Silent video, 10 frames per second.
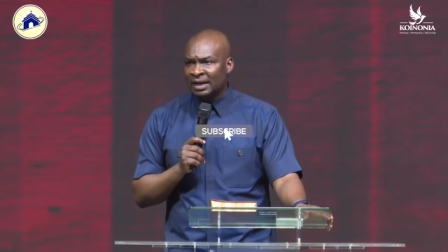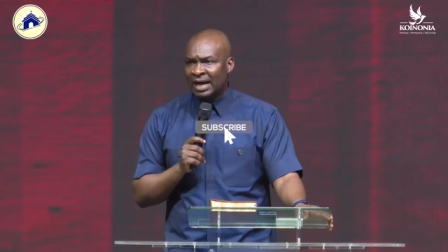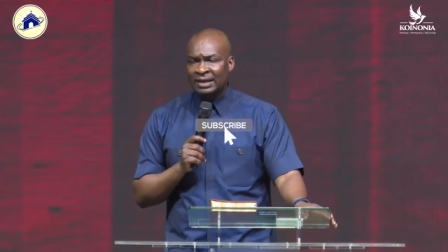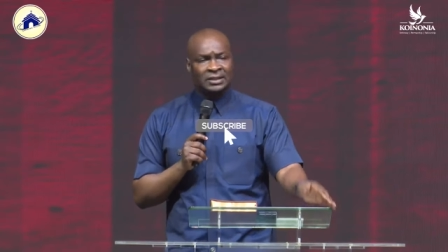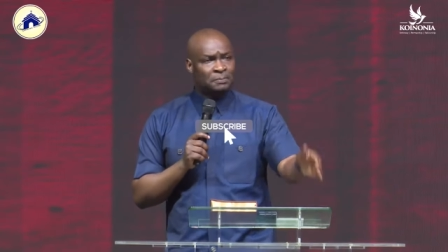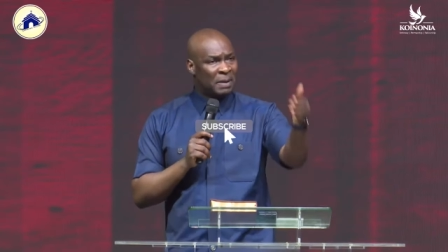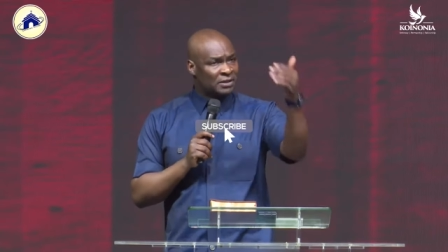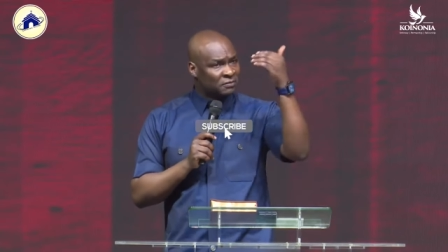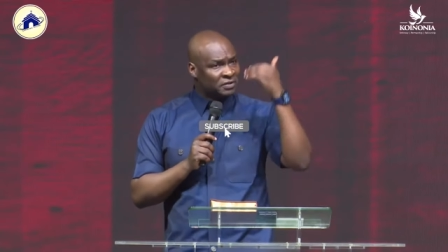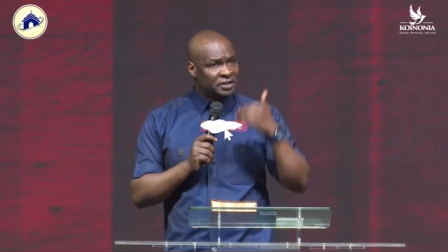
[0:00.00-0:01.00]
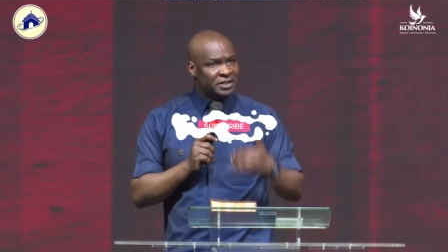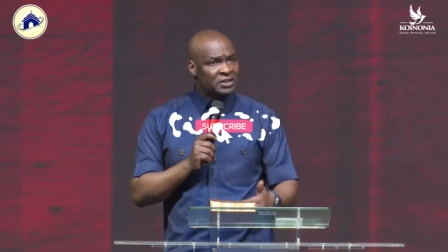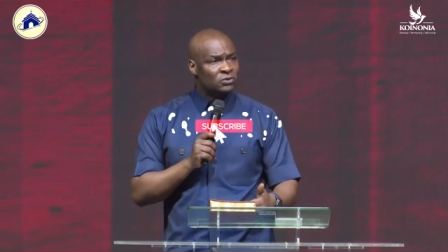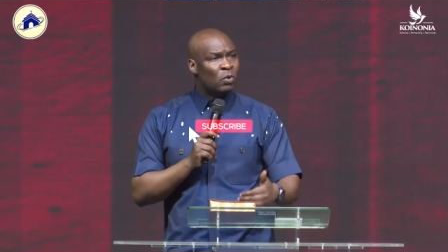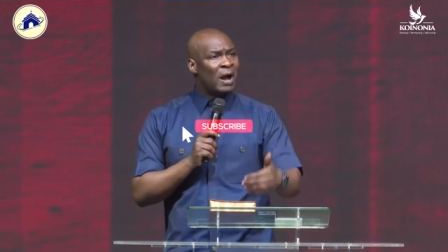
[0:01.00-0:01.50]
And it's part of the
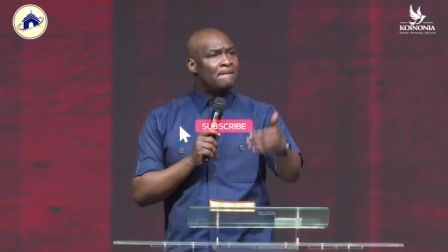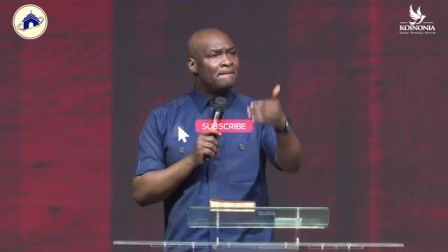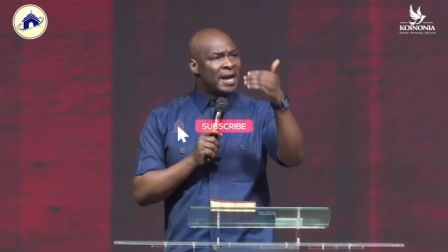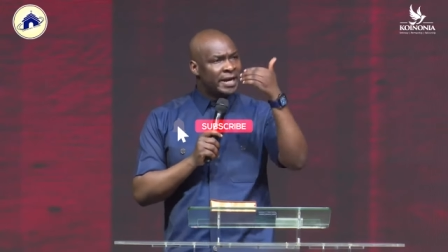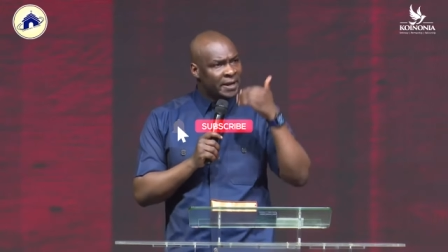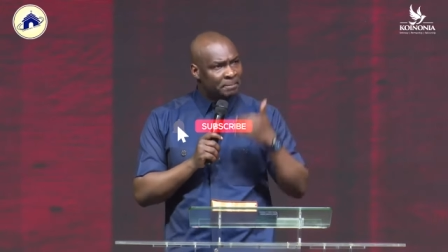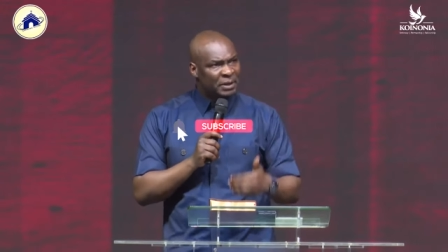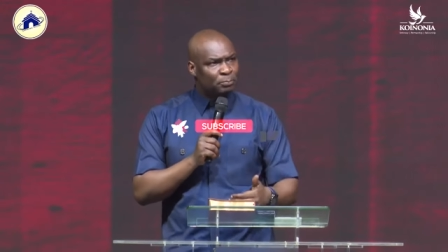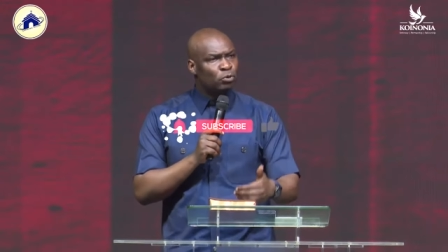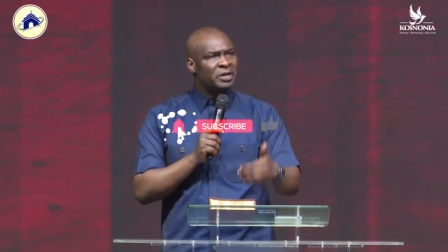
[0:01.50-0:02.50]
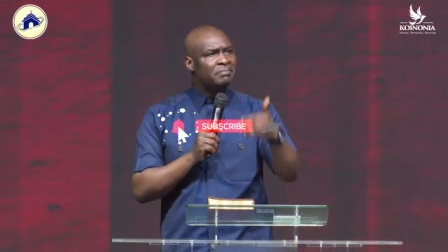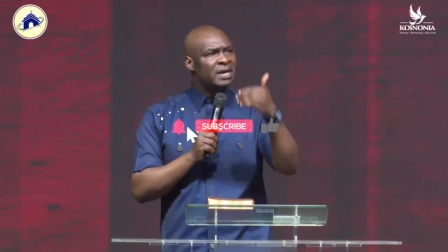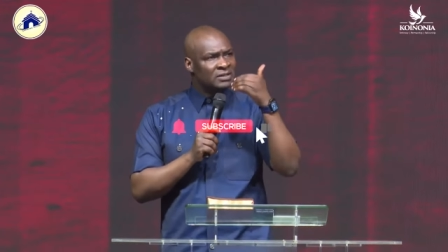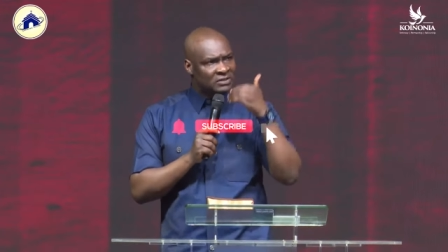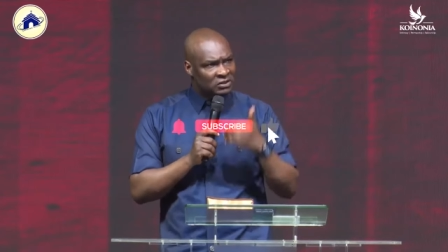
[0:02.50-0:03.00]
reasons why many people
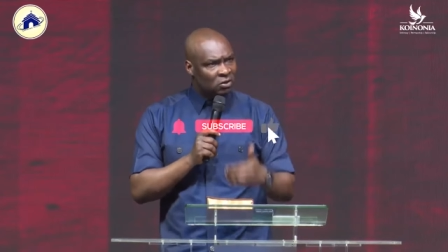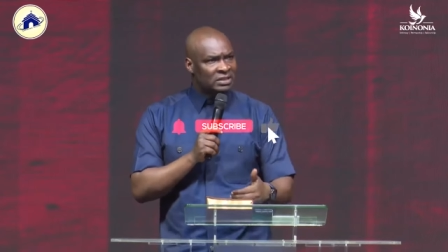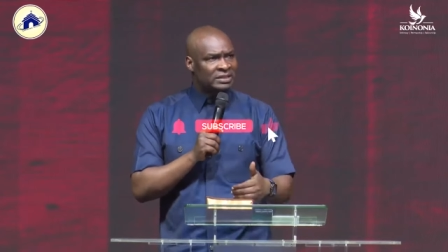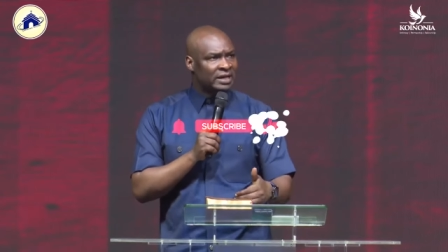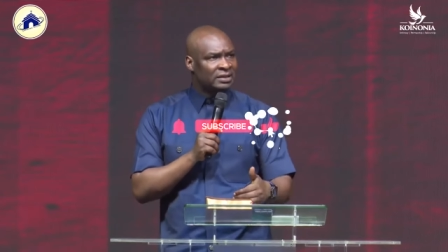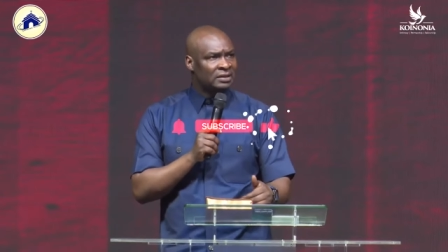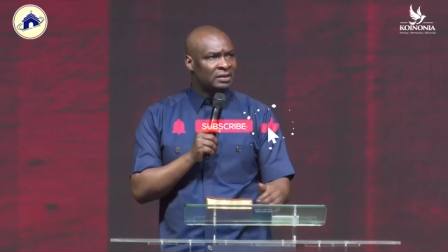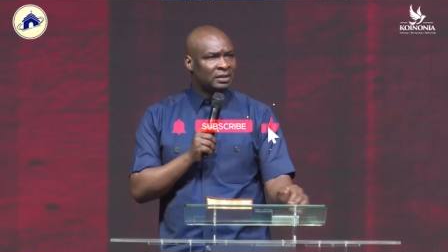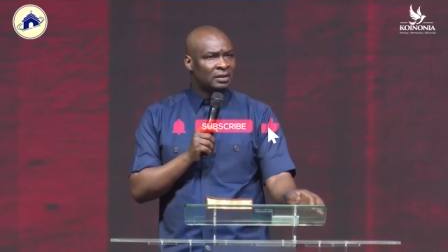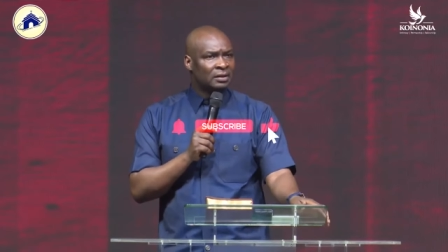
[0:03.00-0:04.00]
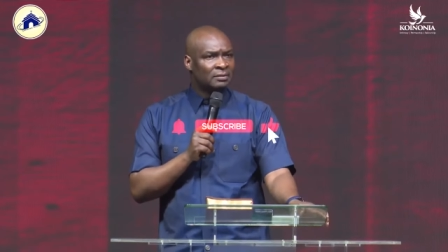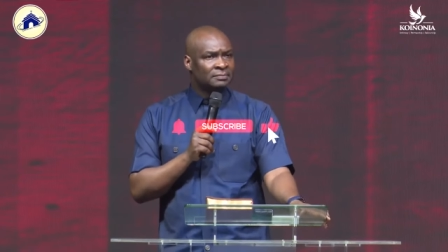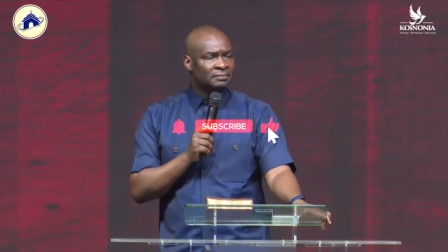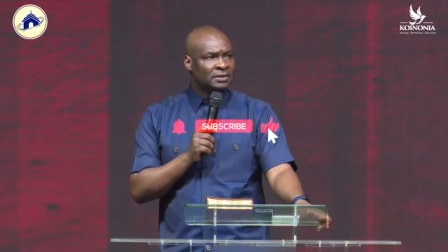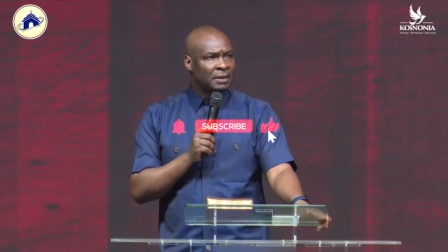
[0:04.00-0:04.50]
remain stunted.
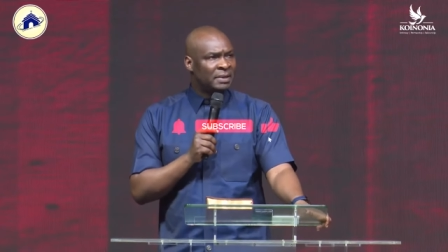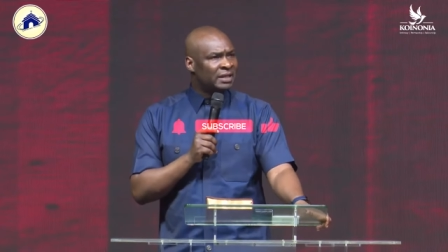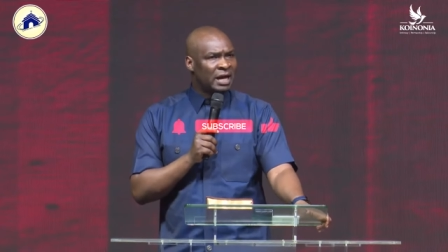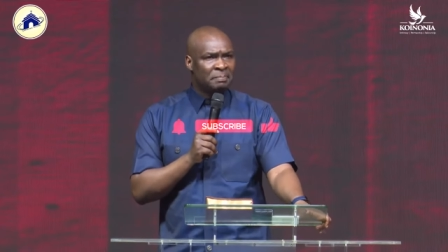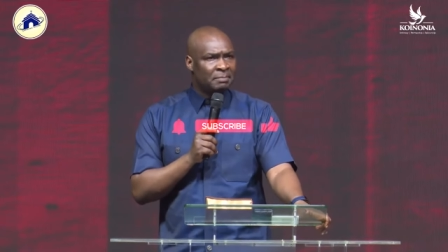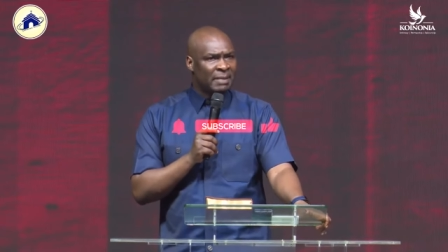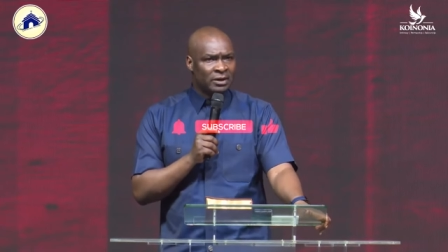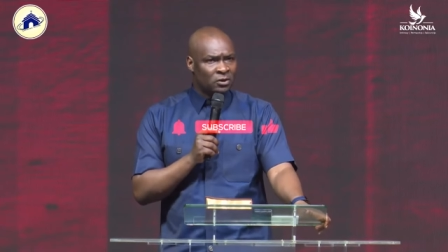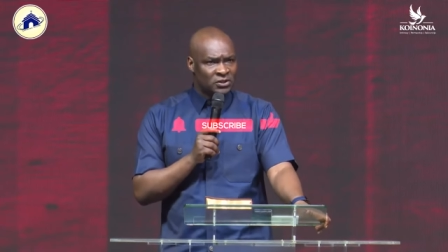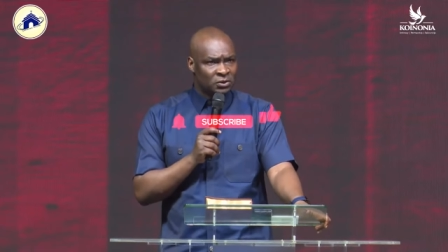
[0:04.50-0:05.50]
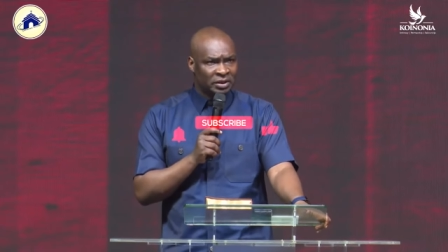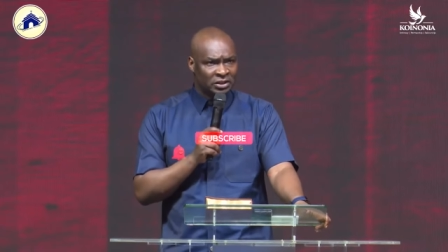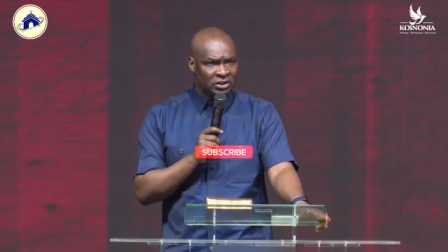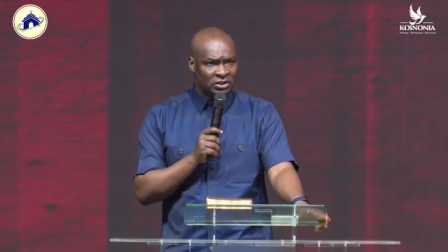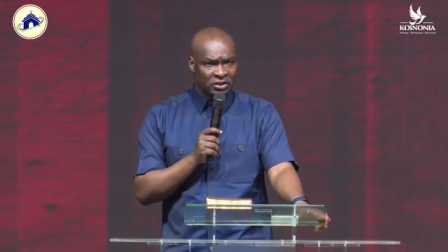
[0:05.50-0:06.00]
May that be minus you in
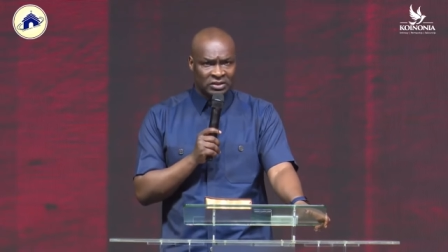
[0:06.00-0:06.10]
Jesus'